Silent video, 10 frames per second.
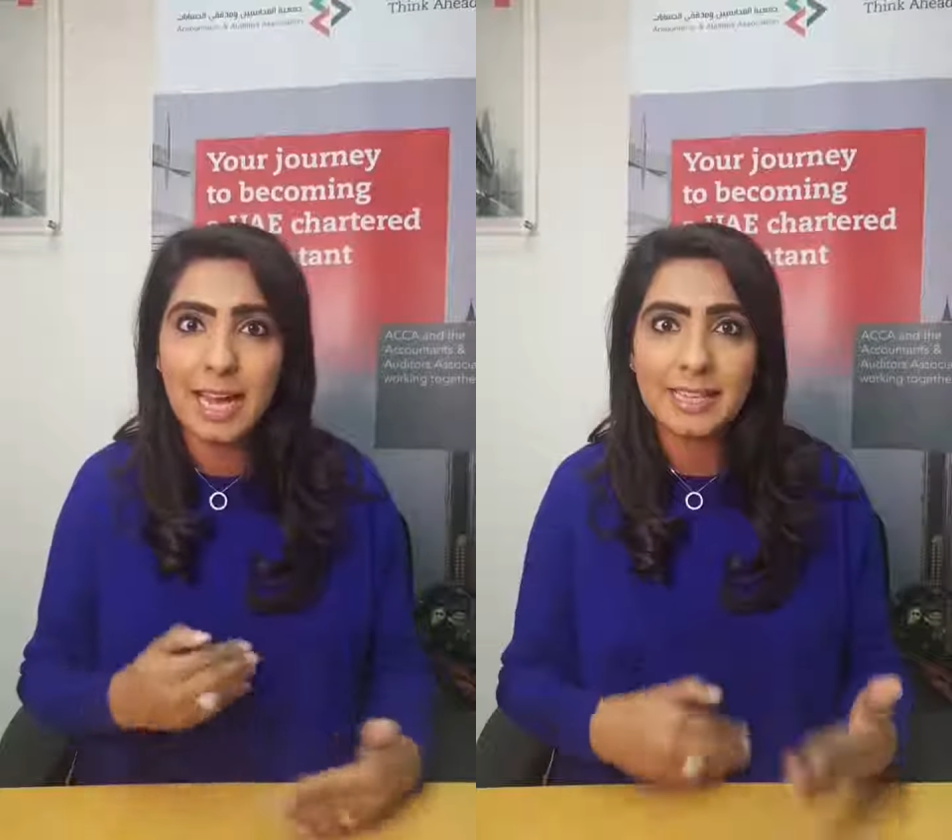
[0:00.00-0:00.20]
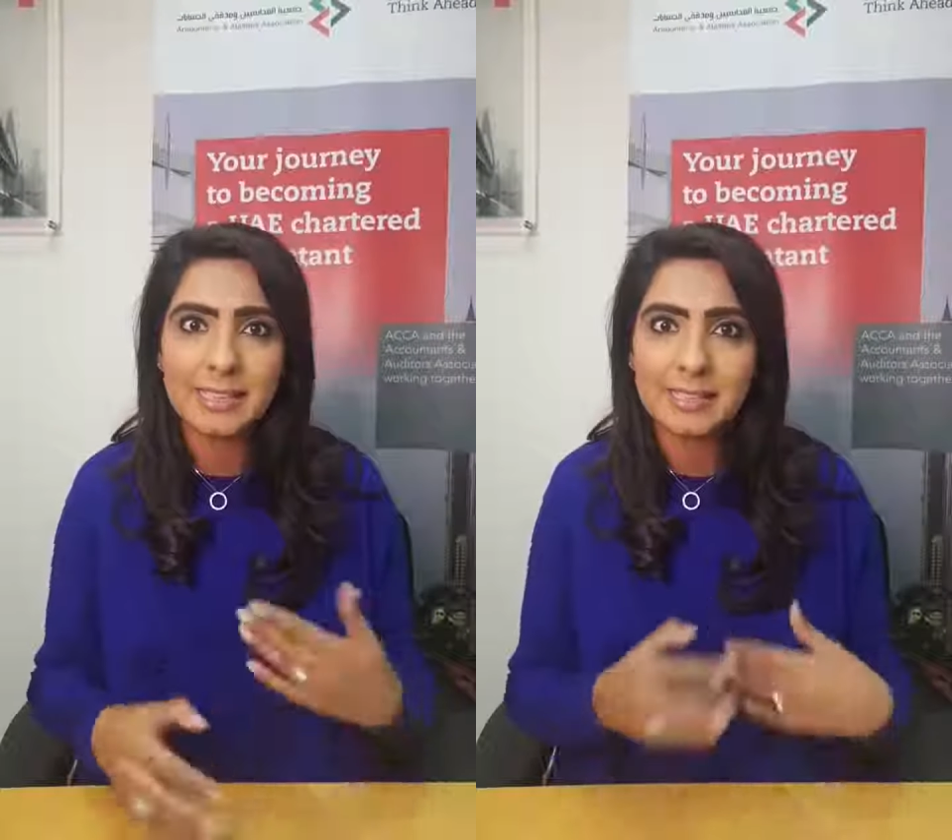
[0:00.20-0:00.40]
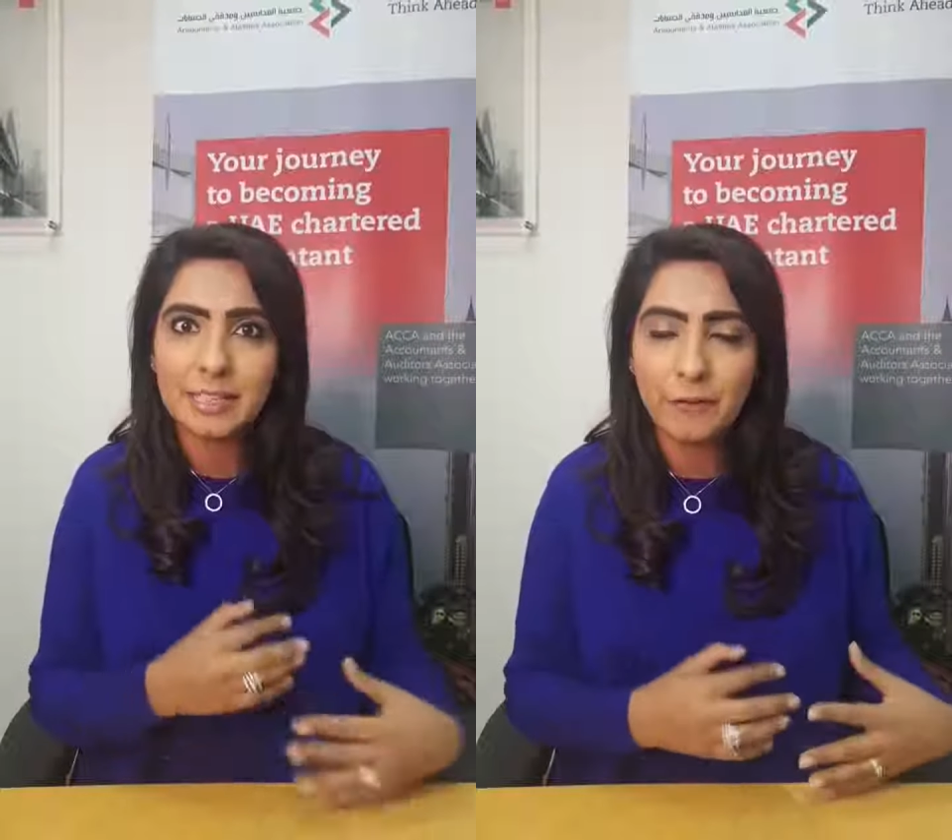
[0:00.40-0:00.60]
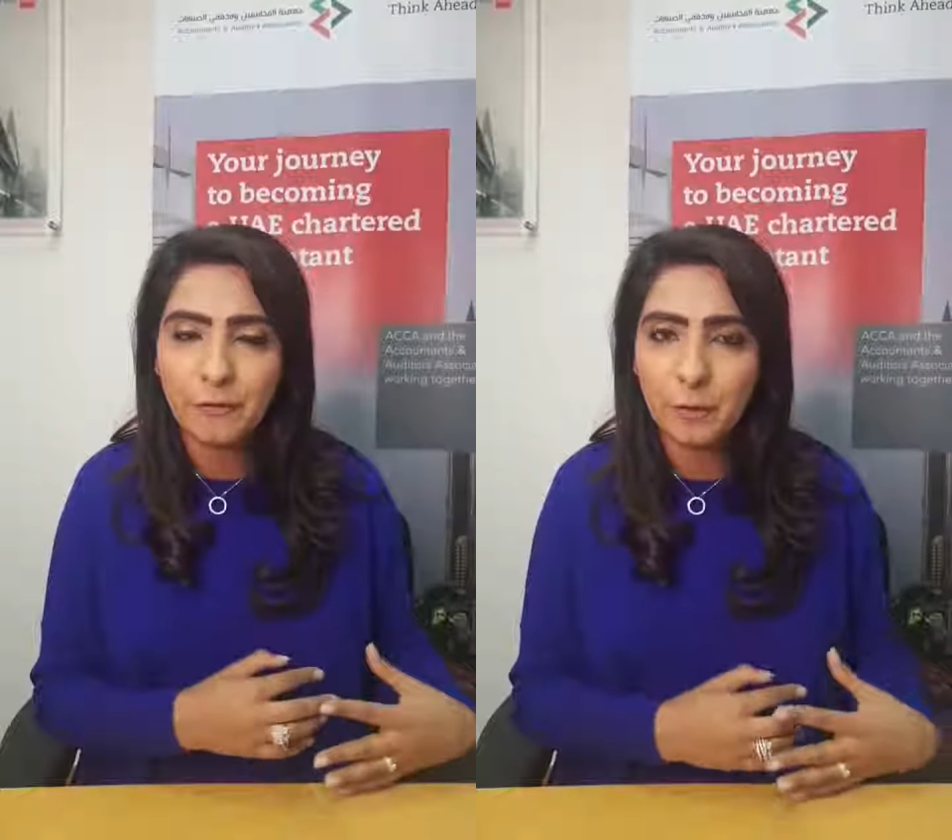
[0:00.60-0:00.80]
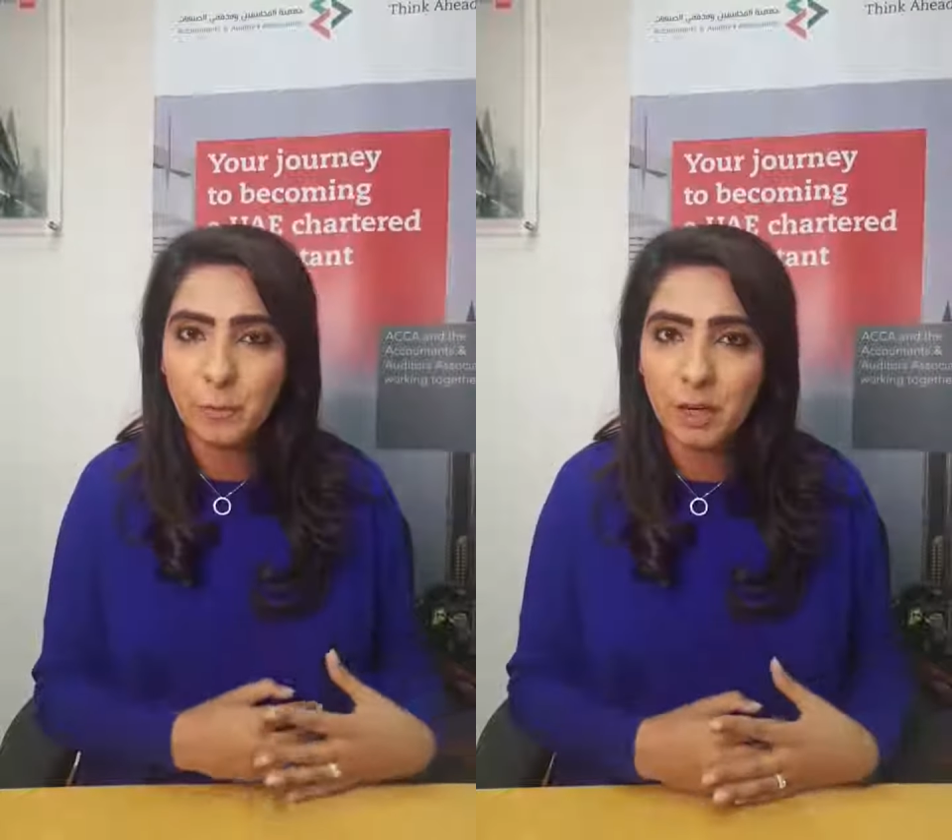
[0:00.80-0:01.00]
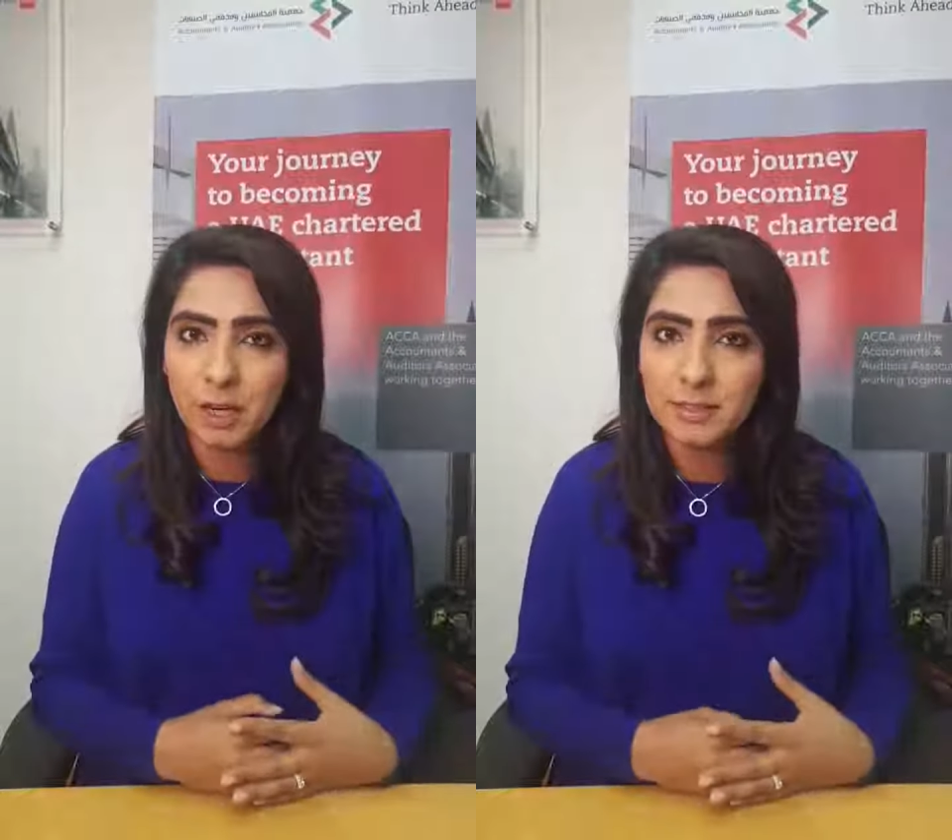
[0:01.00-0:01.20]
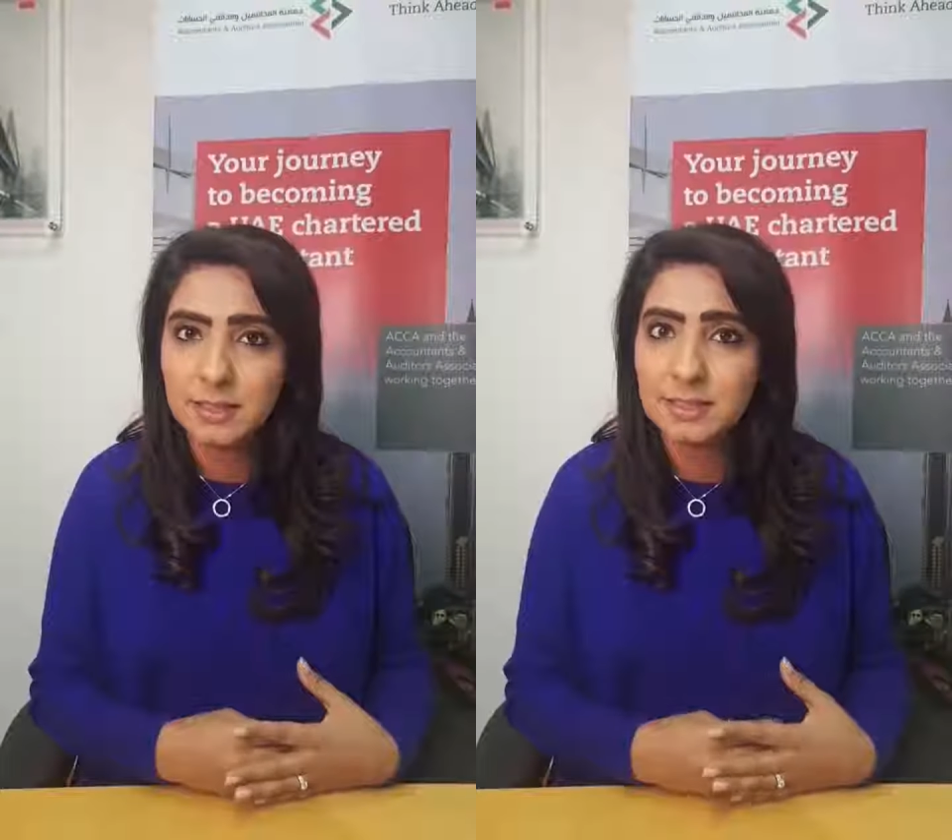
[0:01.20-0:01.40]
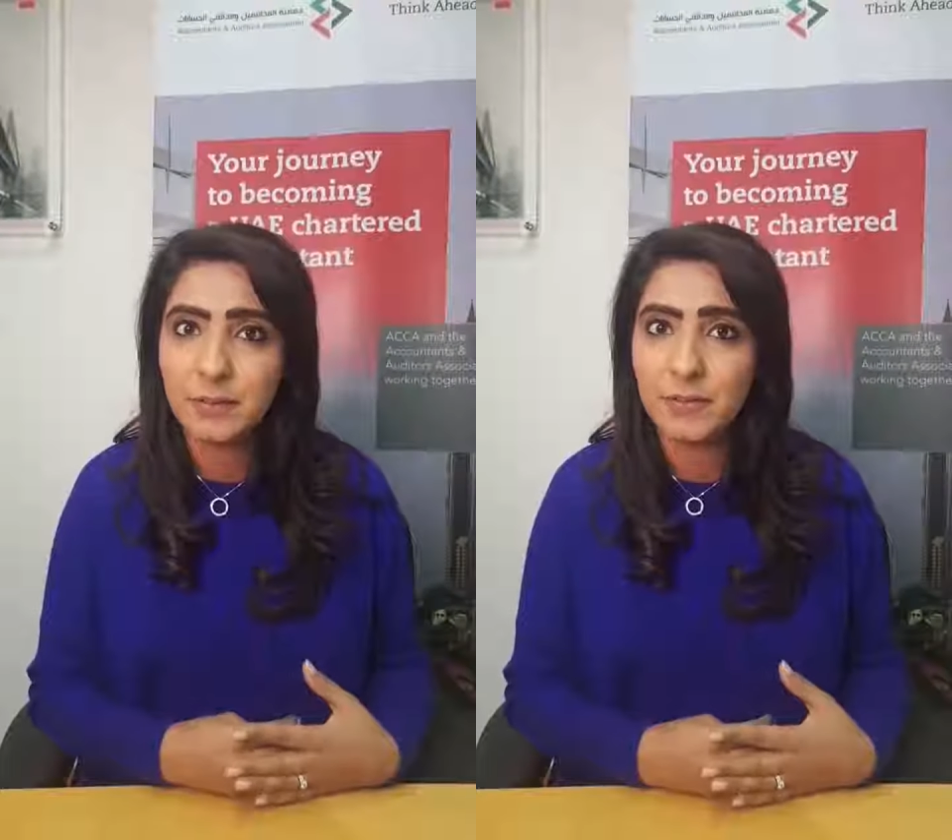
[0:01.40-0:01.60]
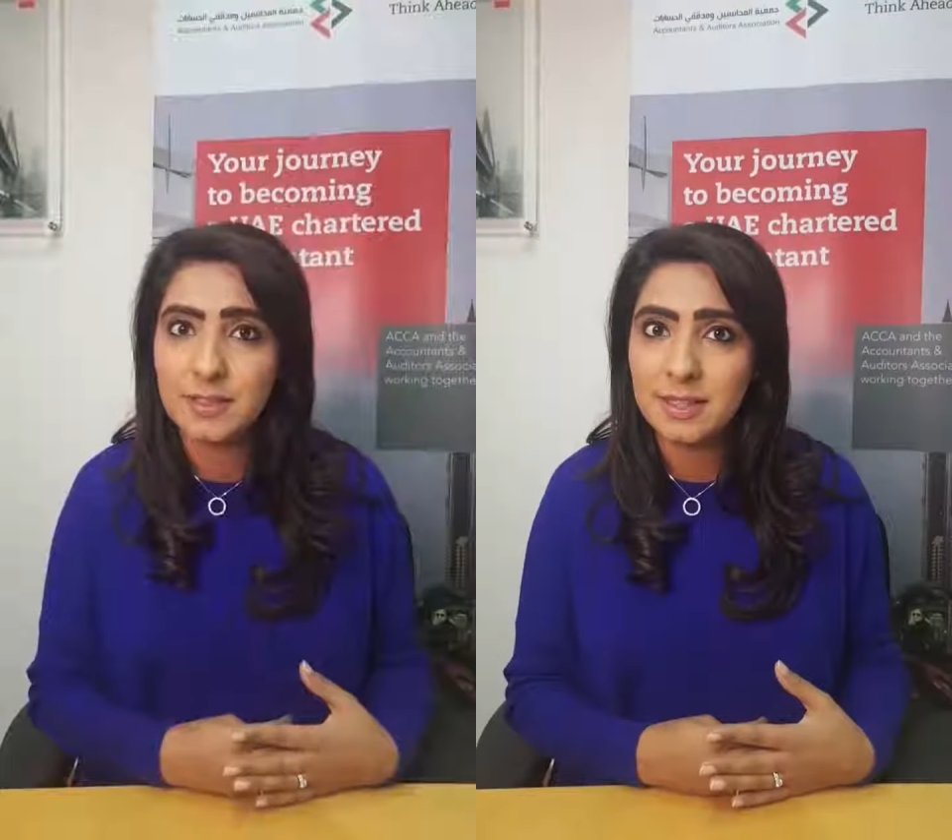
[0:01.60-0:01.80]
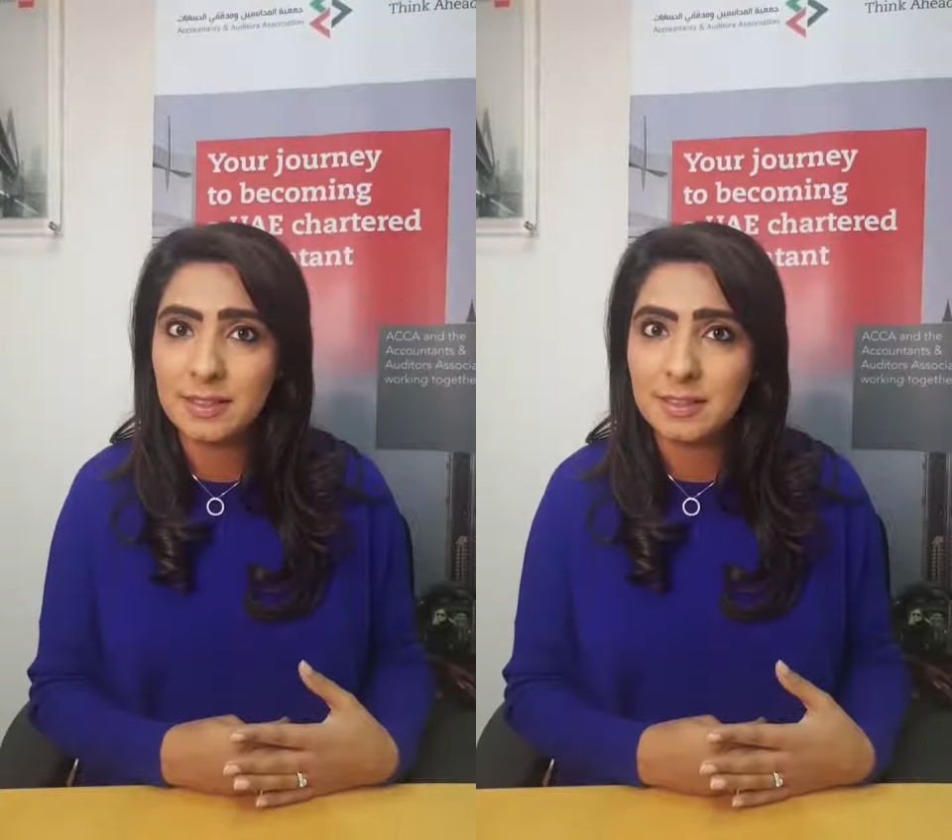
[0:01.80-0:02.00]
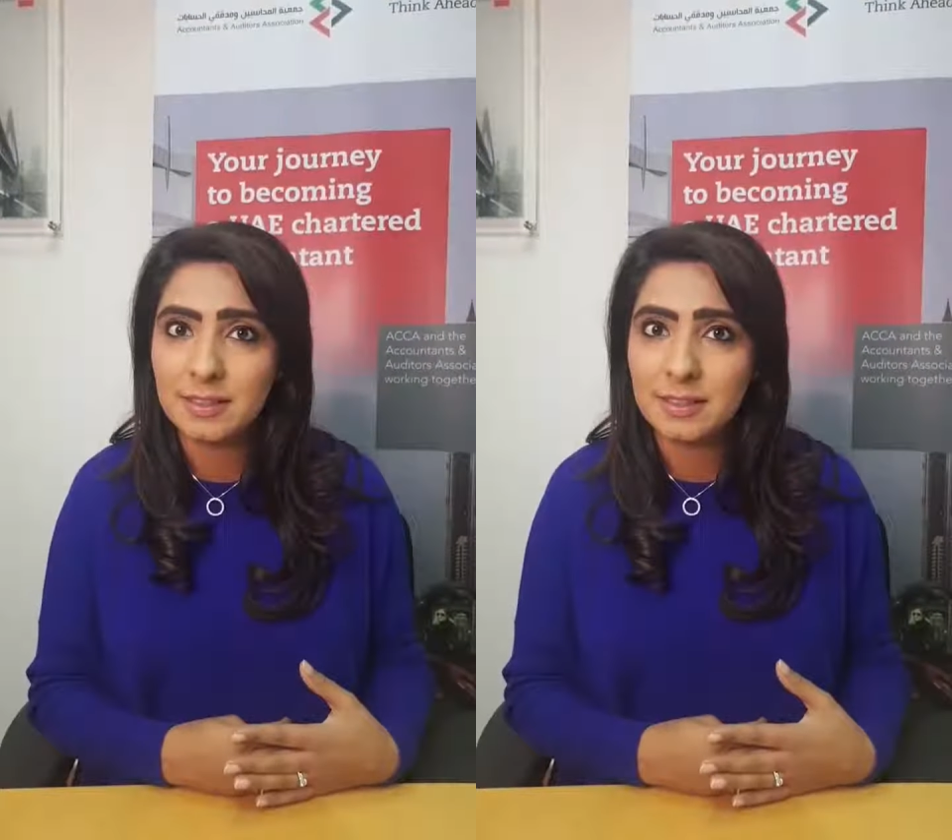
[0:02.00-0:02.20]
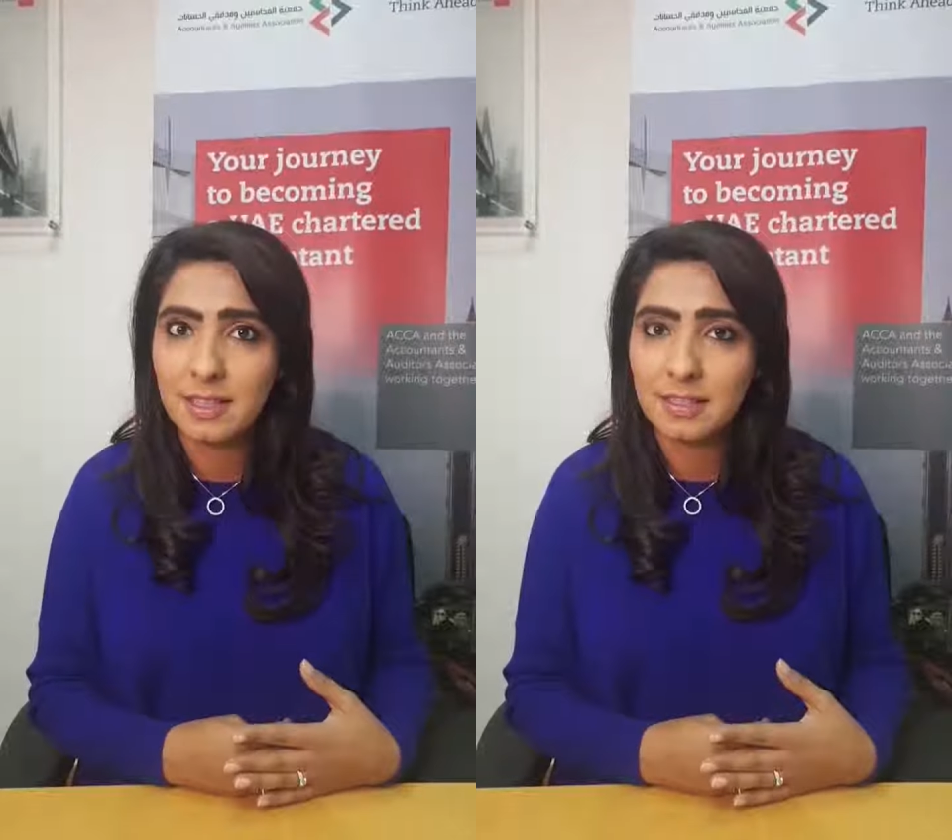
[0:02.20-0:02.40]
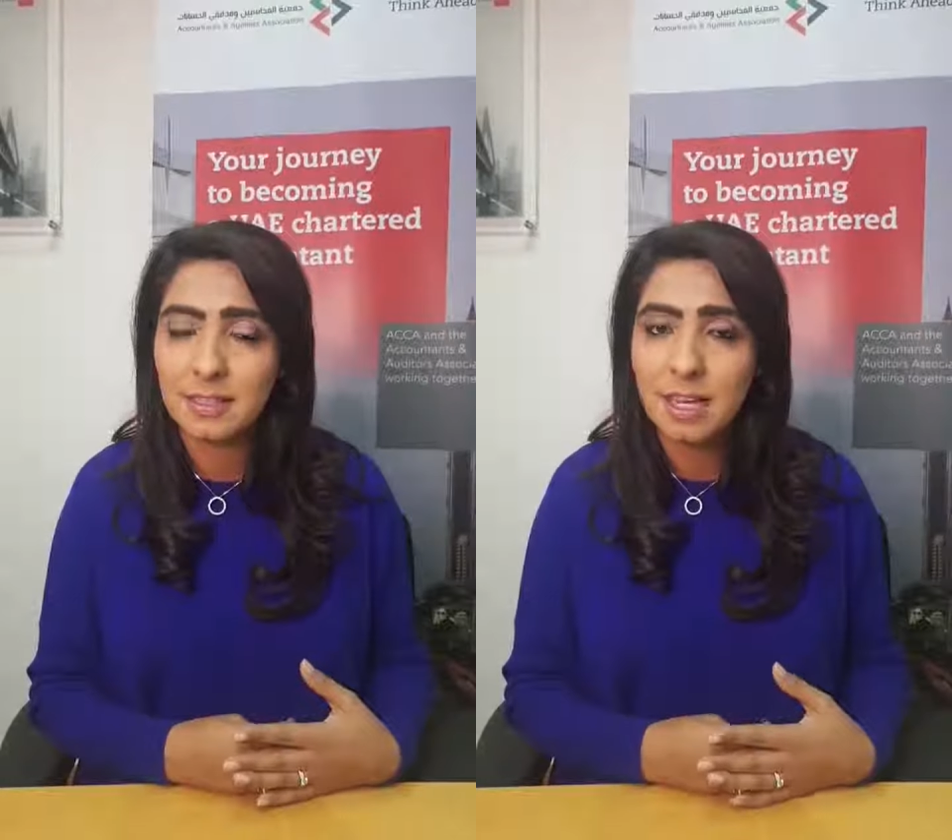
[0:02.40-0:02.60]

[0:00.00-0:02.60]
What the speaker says: adding different words in different sentences.